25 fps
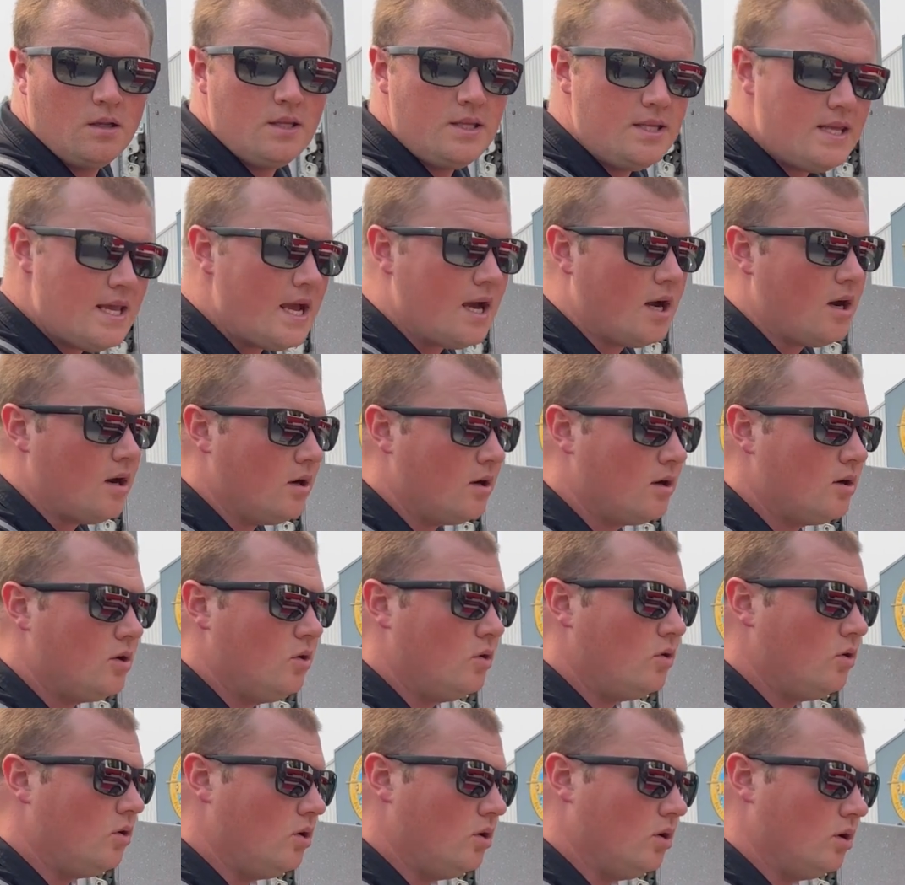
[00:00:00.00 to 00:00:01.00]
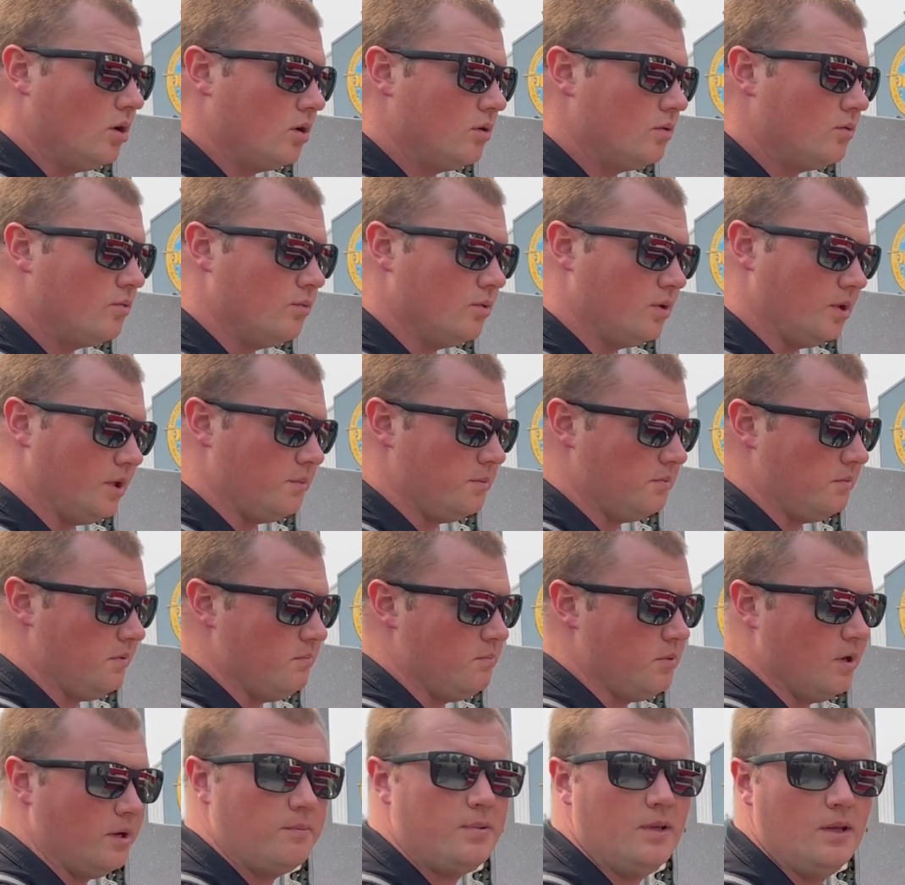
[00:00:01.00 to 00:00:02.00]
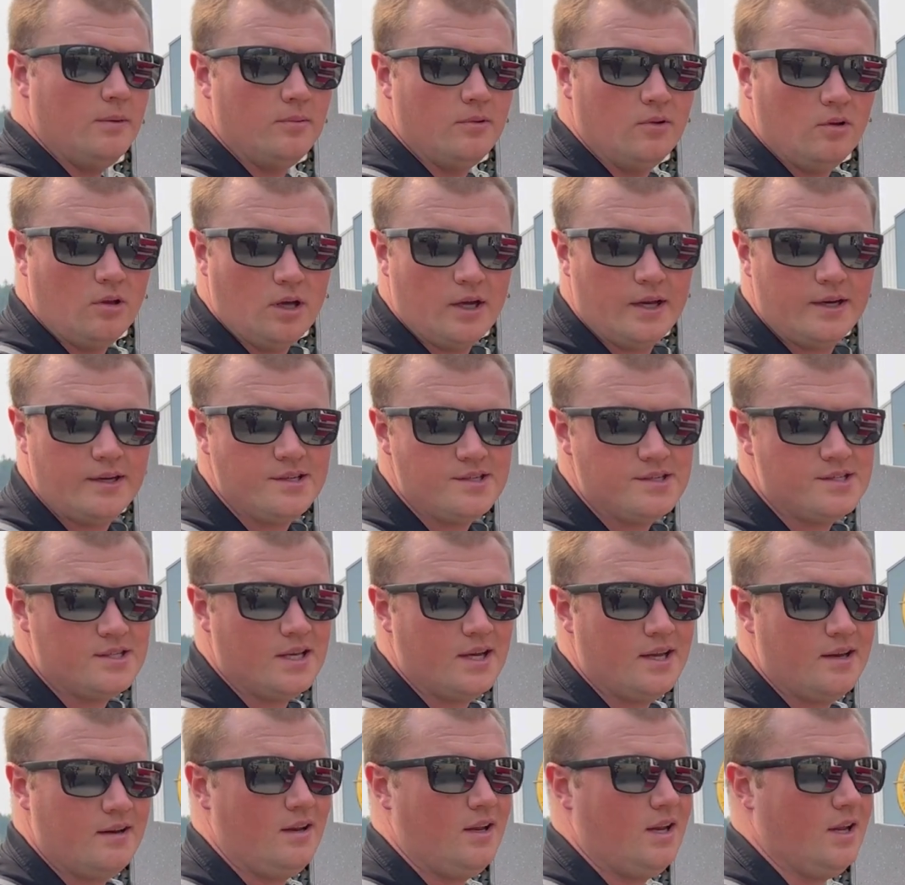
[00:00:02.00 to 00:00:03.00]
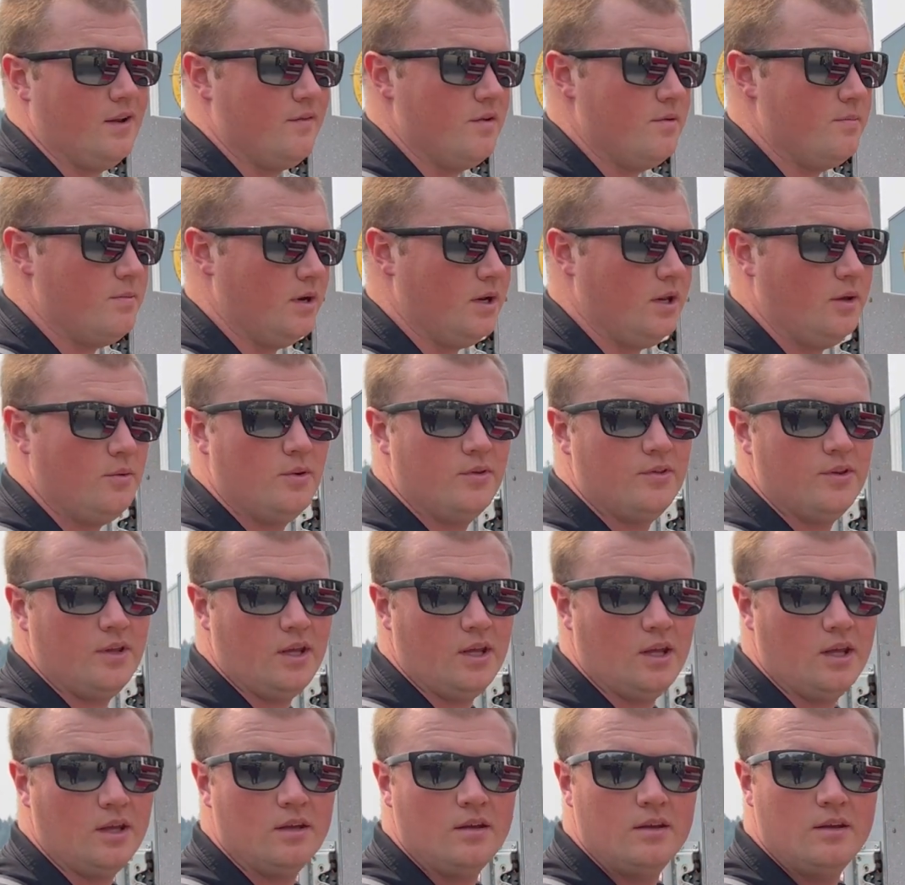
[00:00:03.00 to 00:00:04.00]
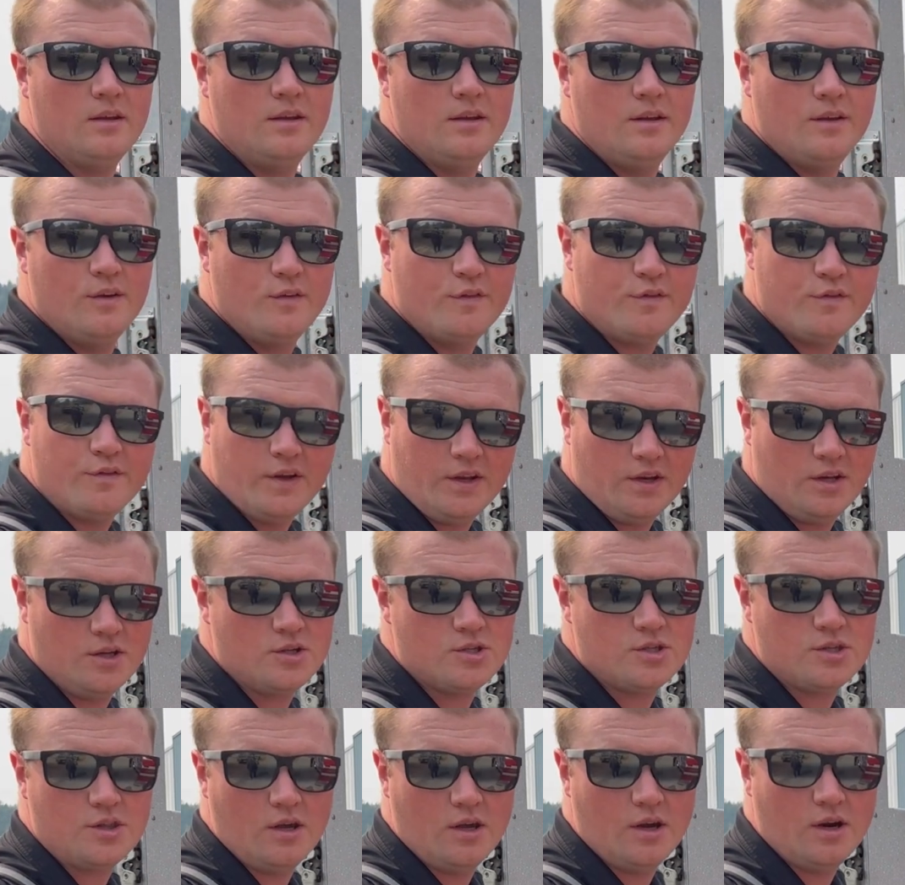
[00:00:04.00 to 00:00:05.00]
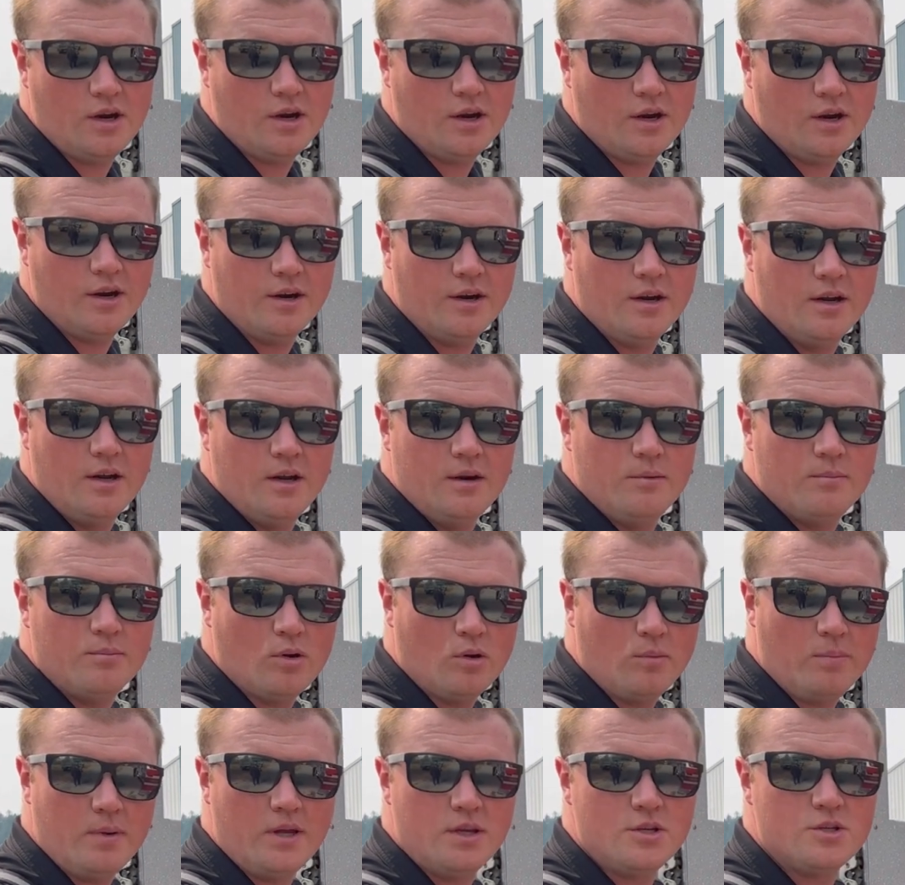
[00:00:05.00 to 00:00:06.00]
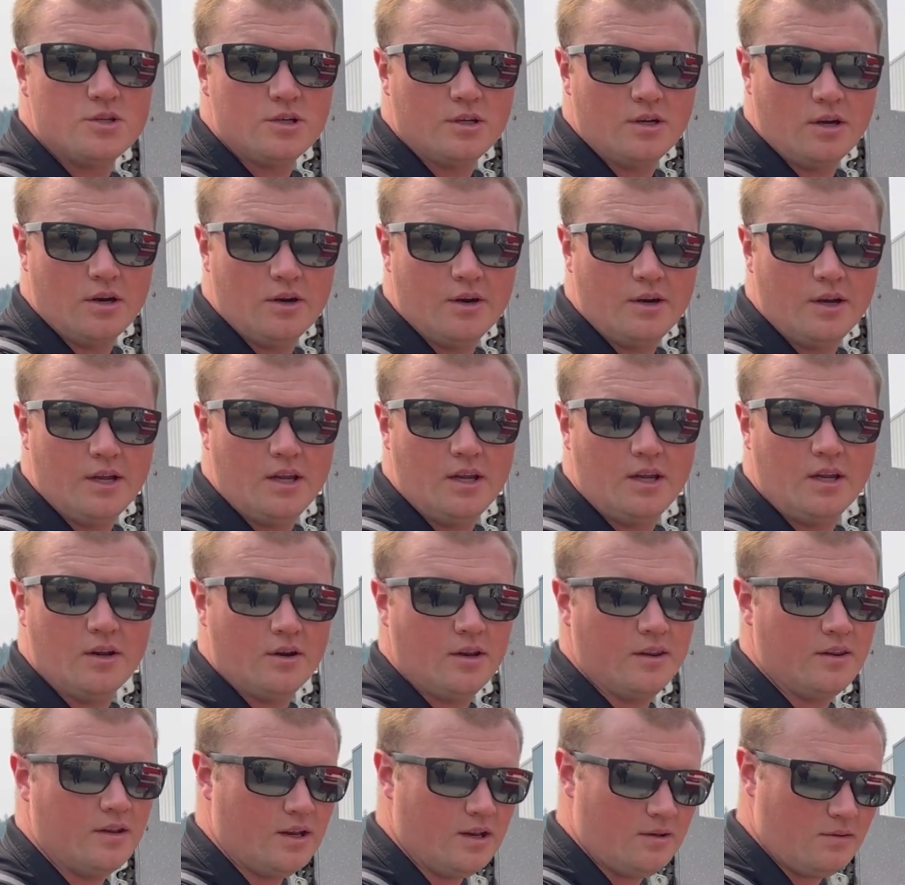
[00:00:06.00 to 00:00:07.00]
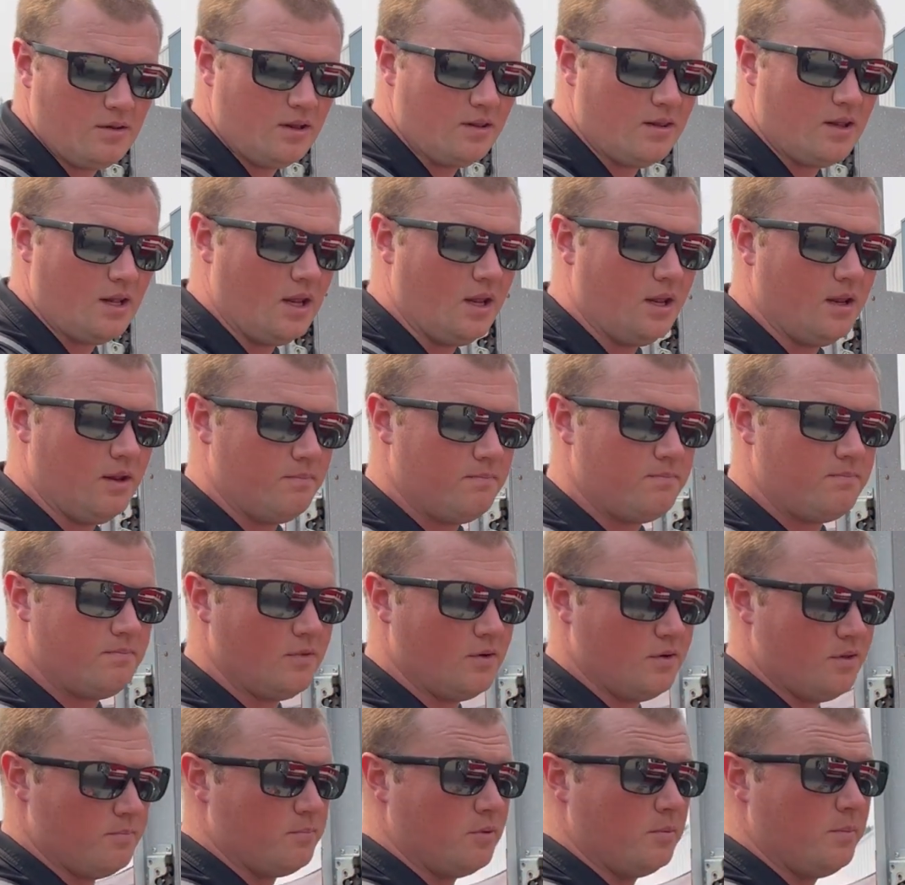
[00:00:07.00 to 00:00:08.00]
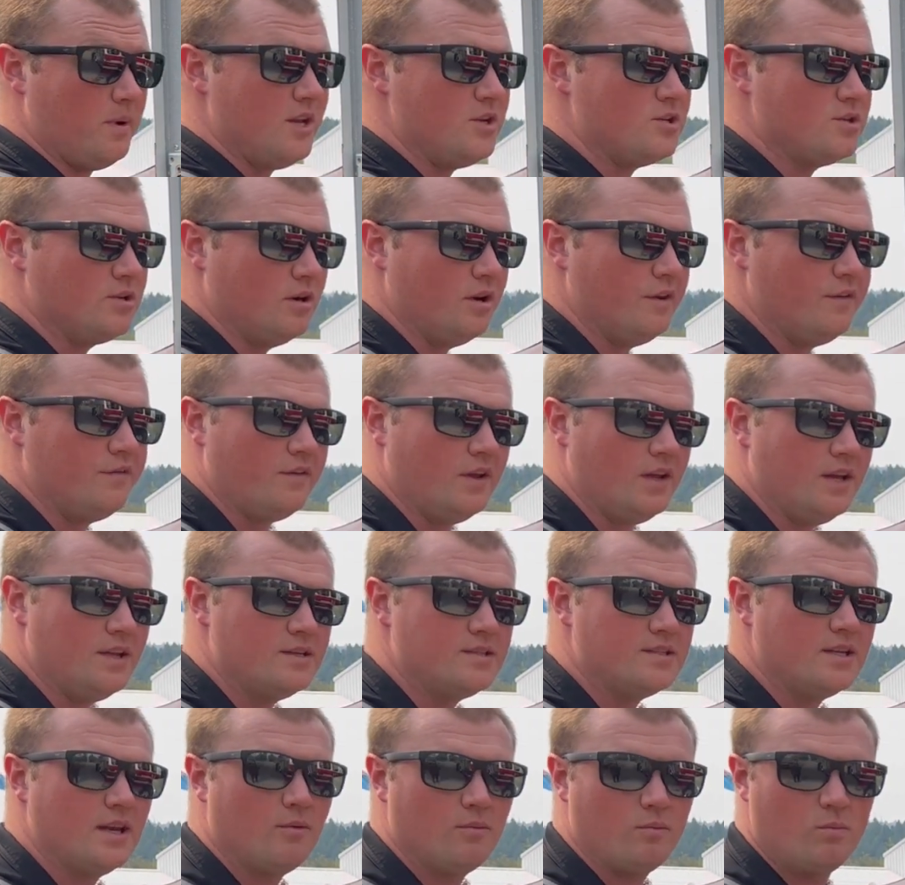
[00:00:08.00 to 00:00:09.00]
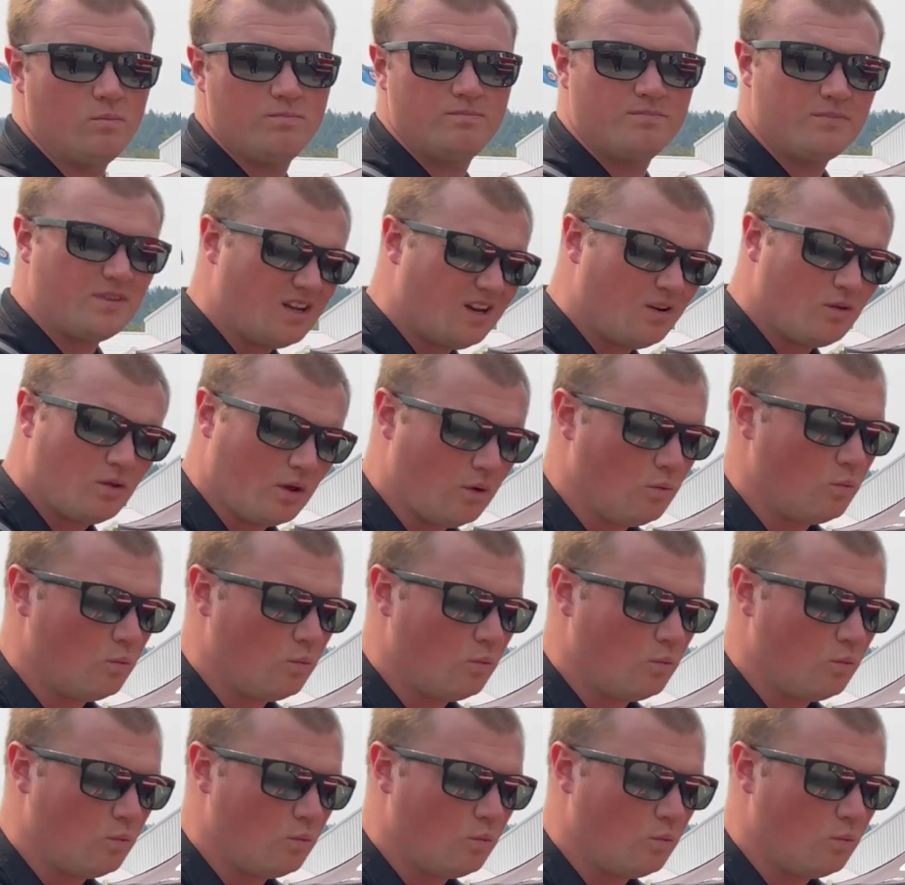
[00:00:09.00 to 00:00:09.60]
Yeah, our goal really when we bring people on is that everybody, when they finish their probationary, and then the probationary phase, that kind of the